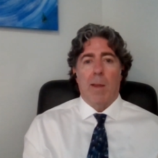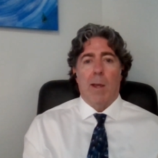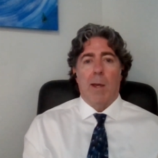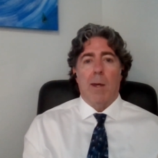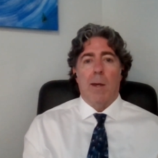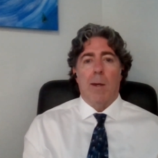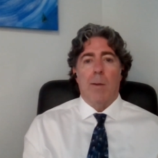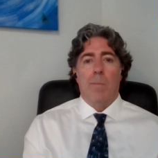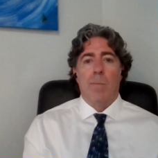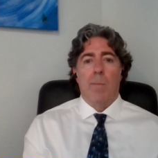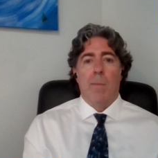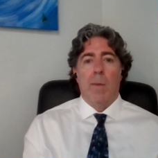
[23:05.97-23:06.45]

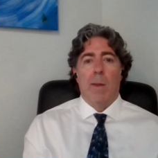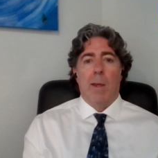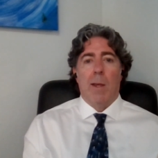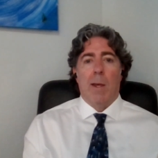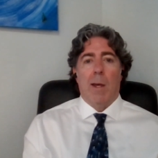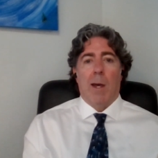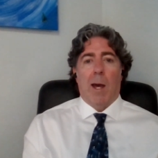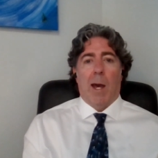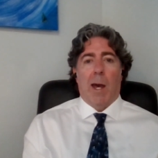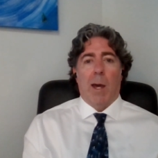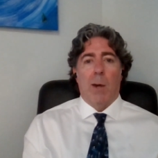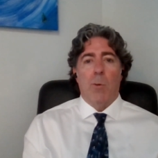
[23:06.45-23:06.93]

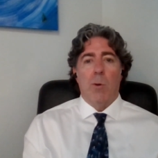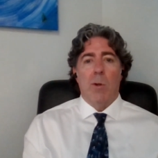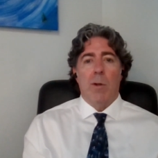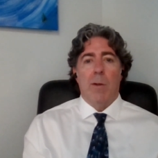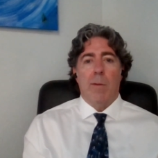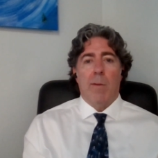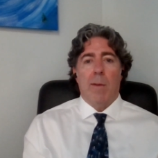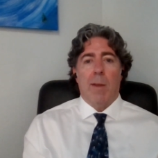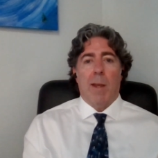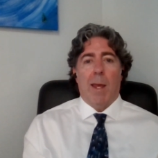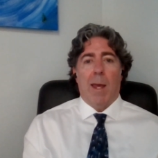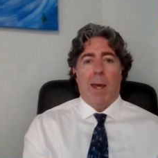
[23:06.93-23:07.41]
I
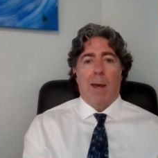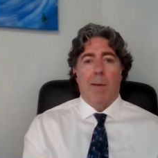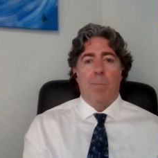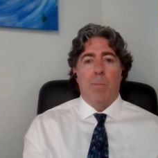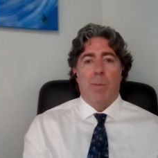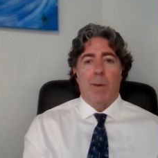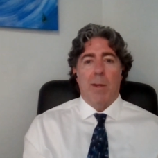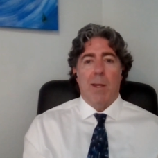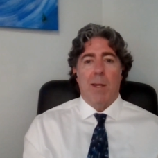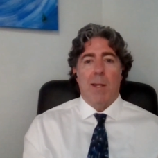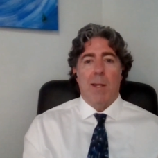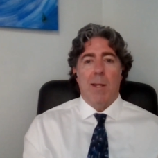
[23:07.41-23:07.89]
would
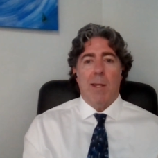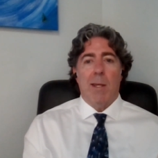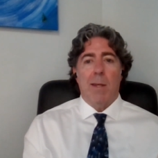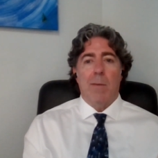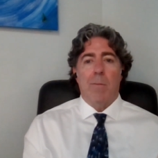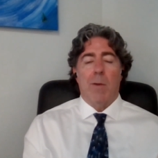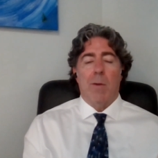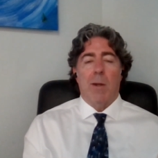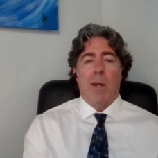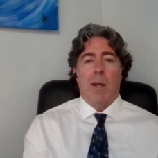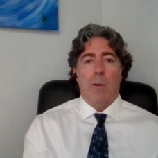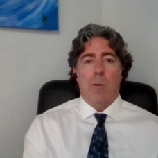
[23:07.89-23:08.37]
have been
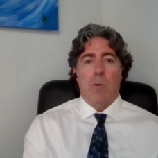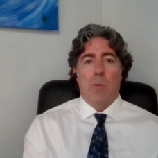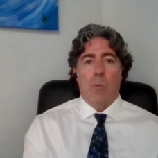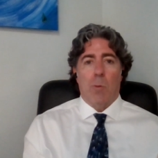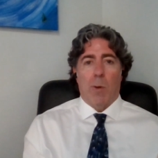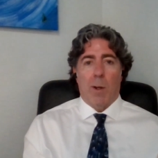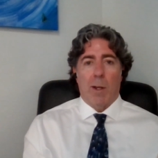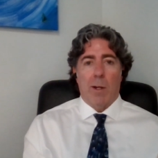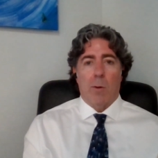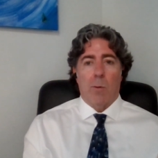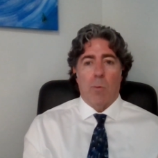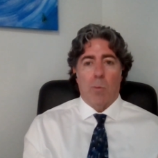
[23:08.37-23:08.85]
even at
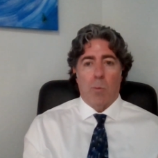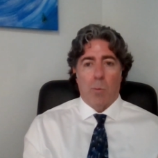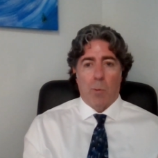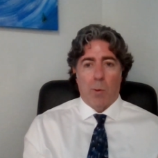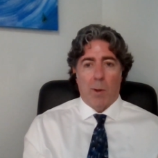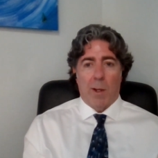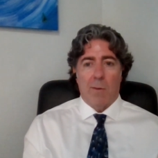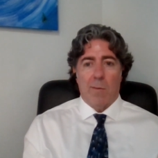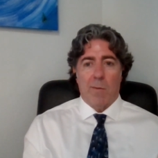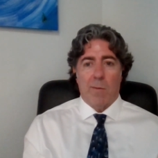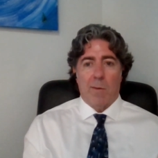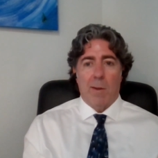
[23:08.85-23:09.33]
greater
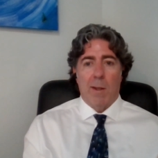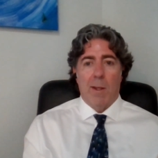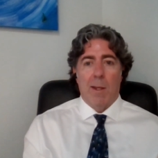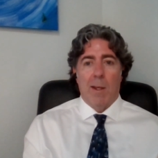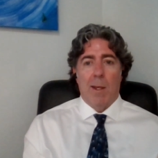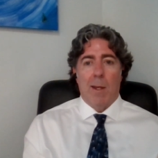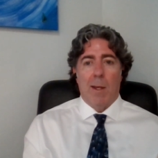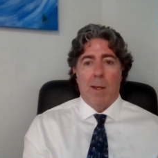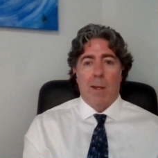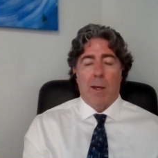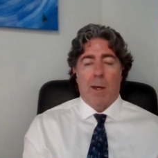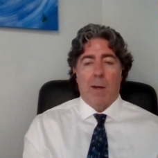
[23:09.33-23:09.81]
risk
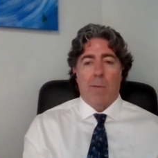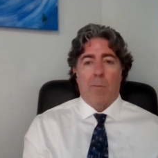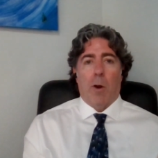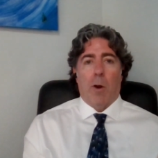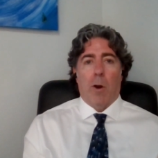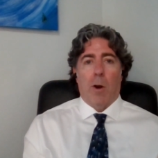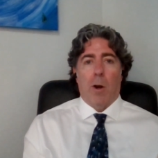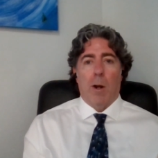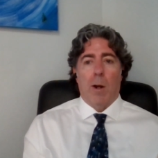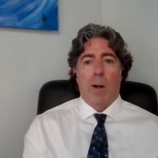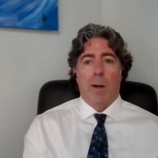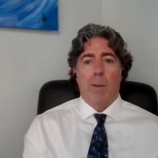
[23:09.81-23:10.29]
of
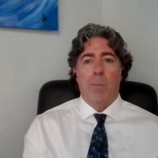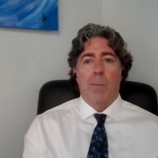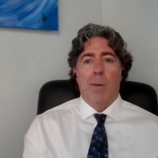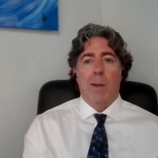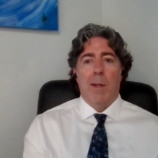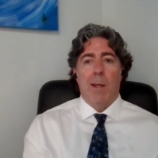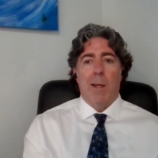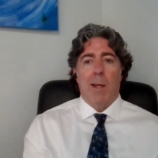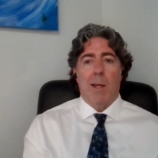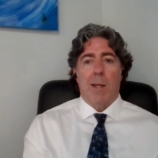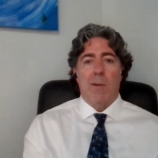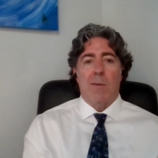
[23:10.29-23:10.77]
harm
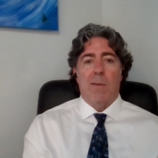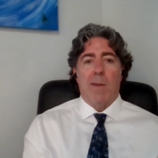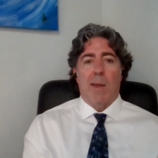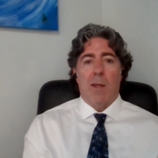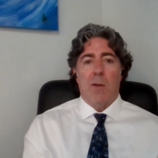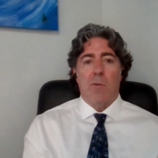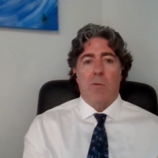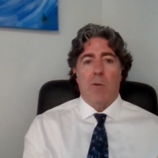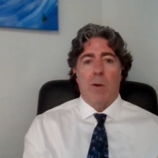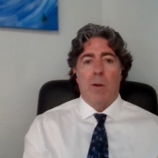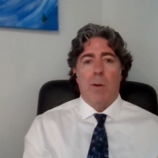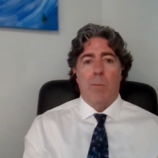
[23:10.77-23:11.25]
and
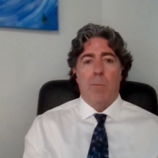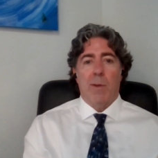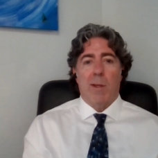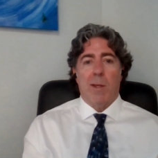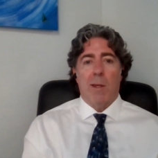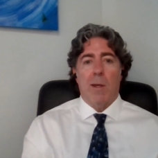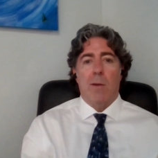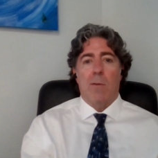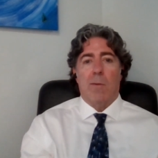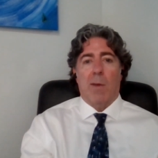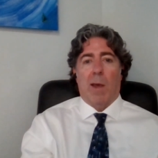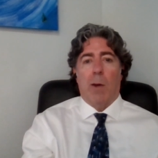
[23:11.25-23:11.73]
danger
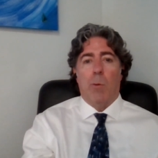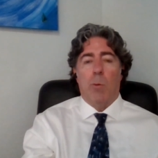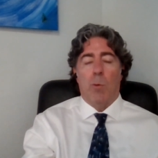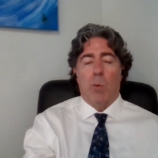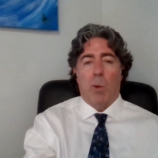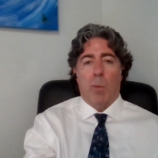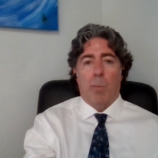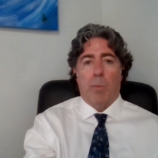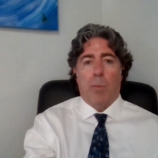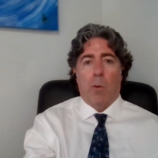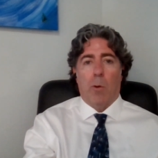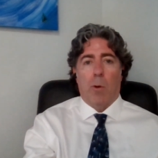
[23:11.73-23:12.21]
because I would
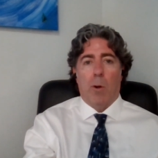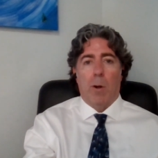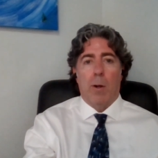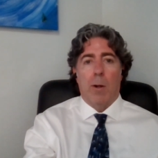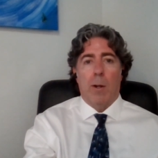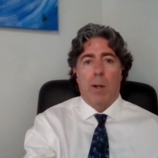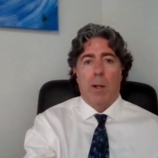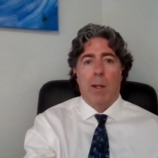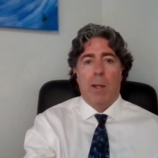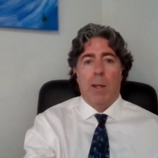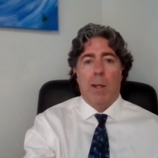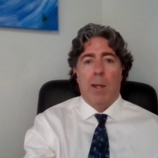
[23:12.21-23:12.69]

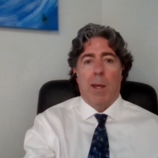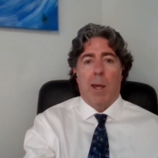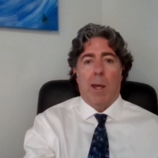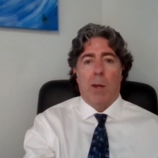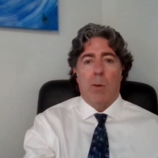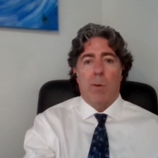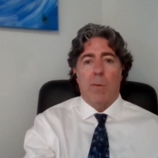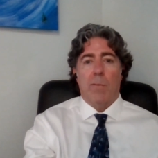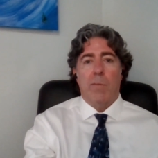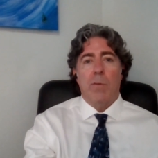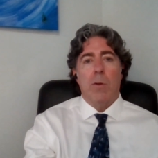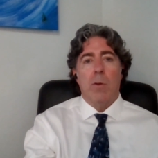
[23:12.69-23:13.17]
report
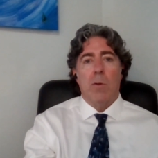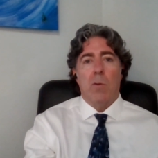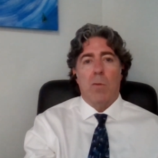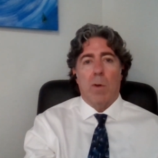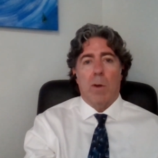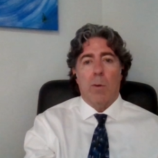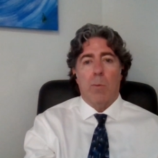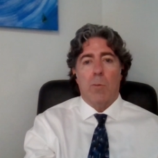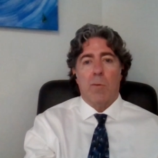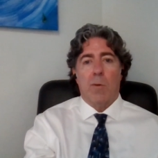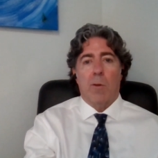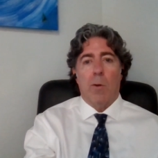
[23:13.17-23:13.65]
and refuse
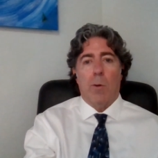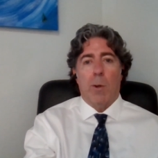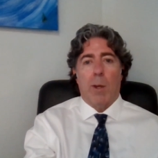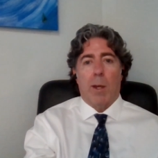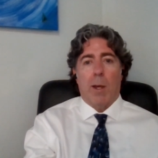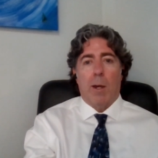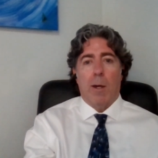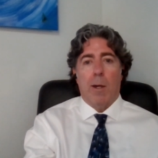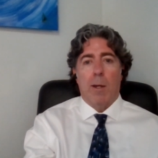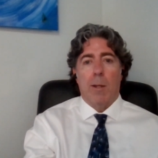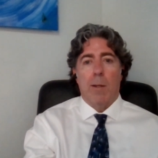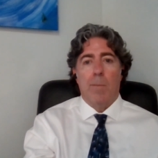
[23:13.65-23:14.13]
what was
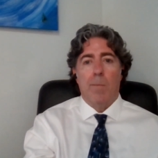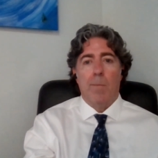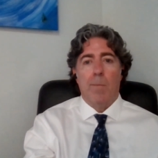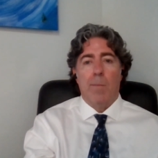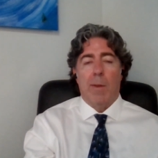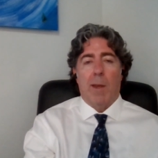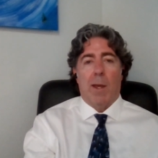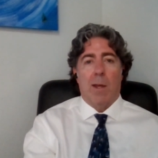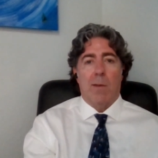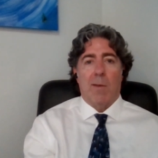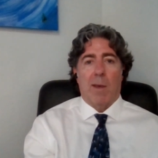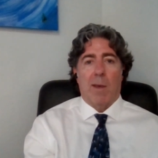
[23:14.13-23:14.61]
going on,
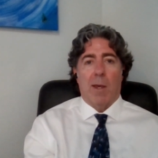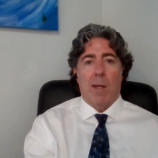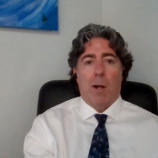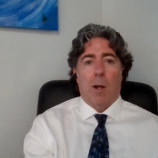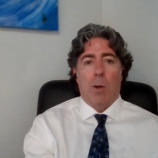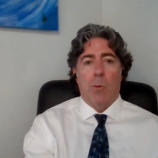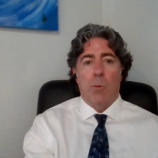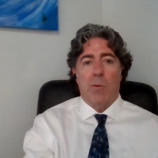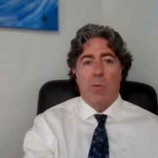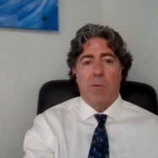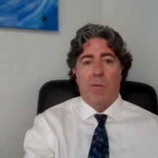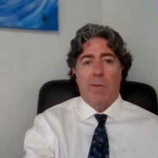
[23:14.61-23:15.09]
as I had
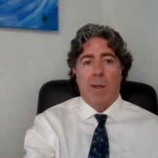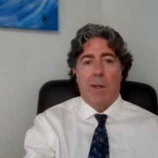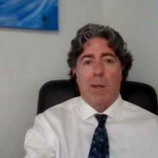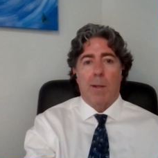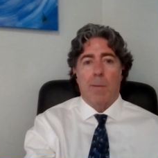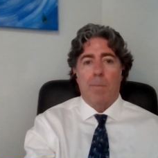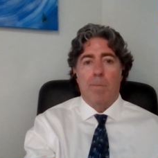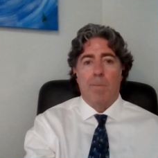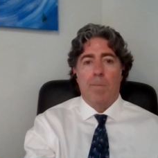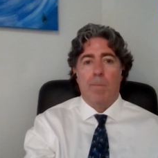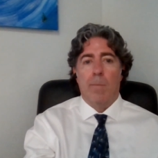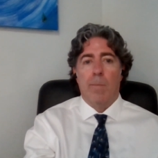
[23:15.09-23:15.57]
always
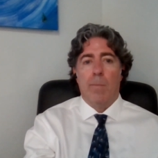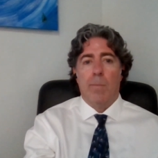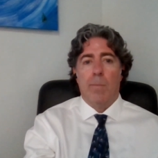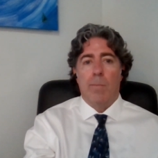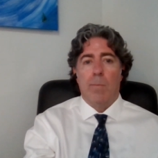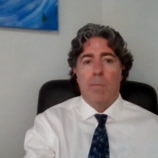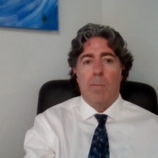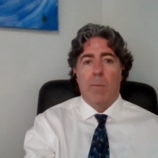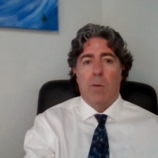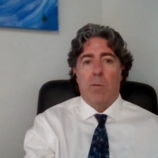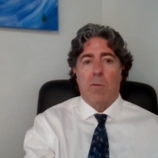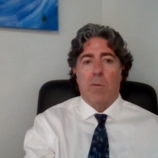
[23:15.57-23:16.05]
done.
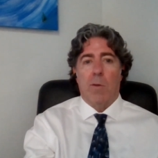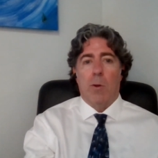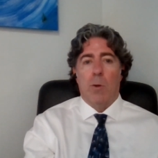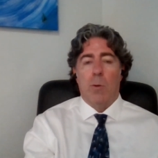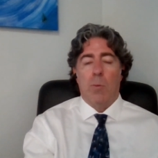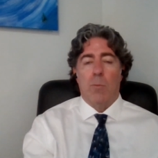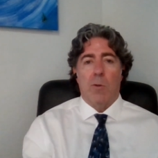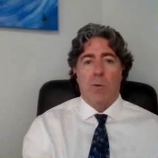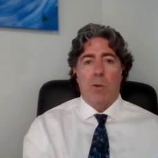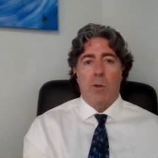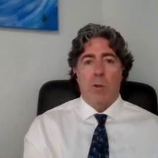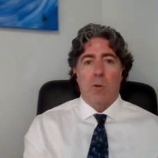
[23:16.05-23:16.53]

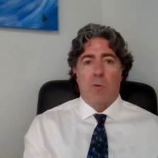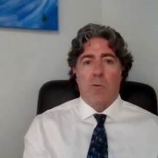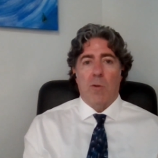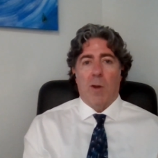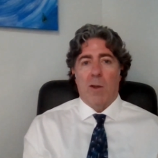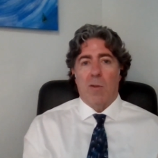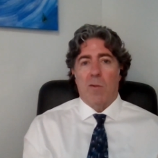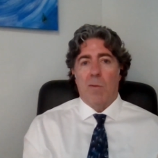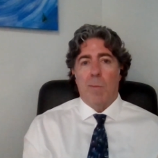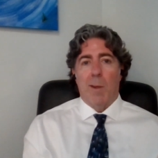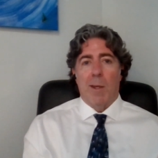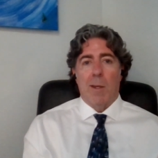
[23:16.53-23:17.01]
So, do you
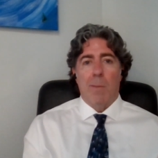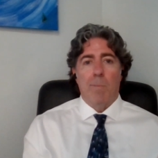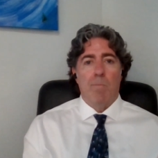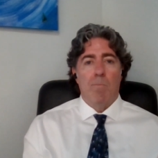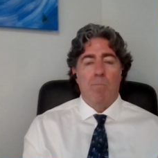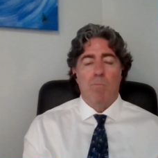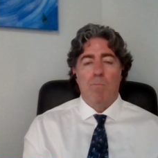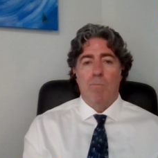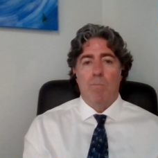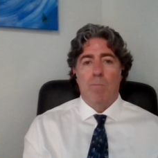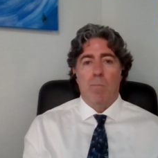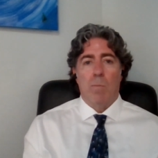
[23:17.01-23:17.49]
trust me?
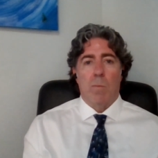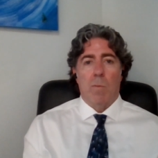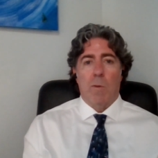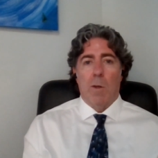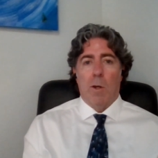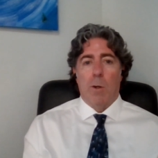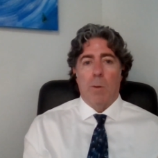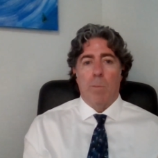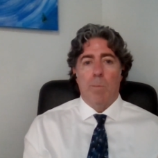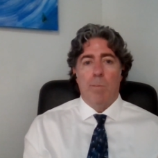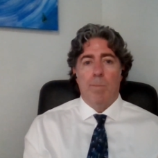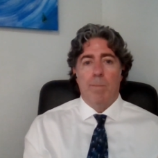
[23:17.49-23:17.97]

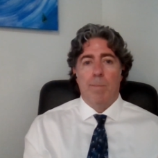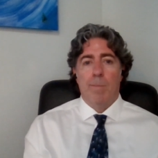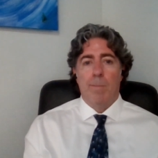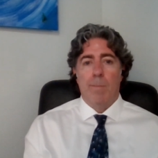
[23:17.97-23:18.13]
Don't.